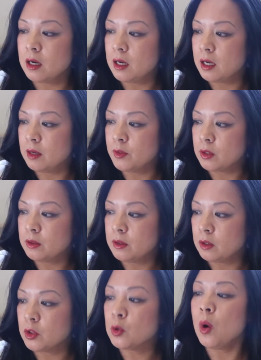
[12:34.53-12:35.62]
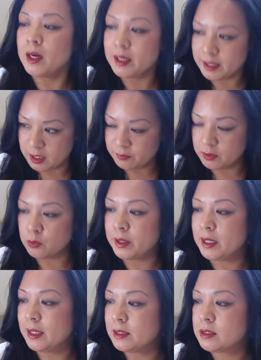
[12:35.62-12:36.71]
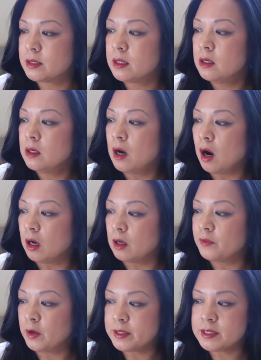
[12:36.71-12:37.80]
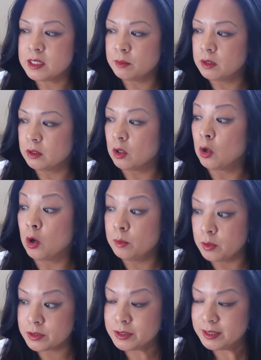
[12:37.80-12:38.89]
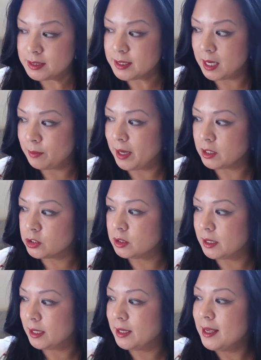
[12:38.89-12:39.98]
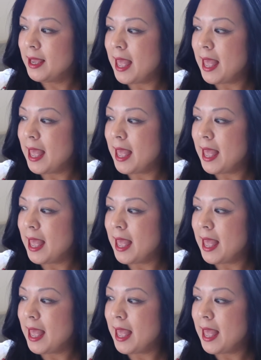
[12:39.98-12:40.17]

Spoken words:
the quantity of ingredients are very similar, or almost the same actually,